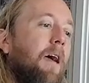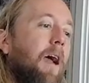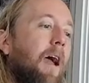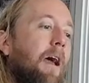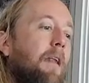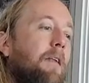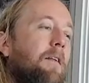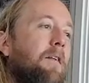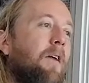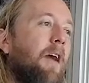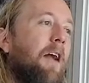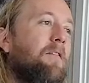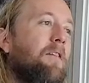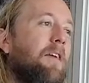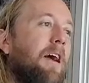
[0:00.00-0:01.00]
And you
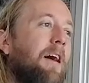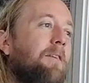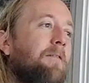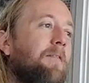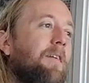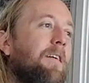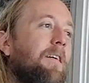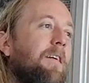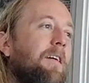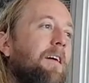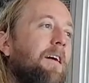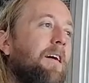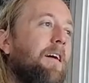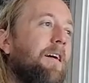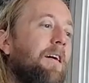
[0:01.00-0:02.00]
actually have
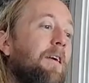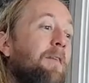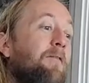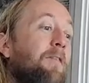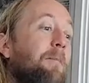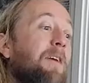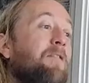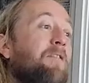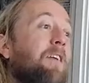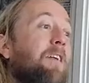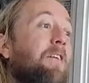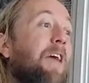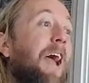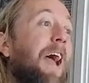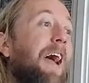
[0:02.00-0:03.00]
information in
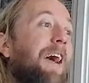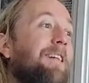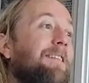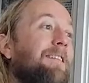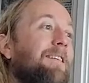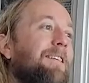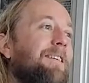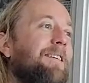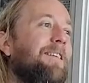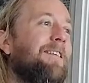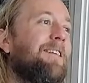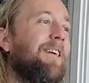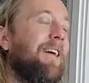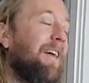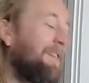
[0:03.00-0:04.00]
your hand.
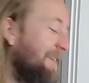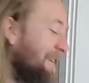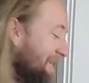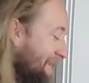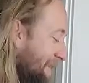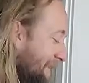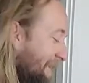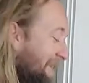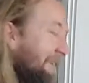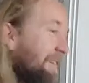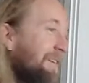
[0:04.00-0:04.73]
Can I teach you this?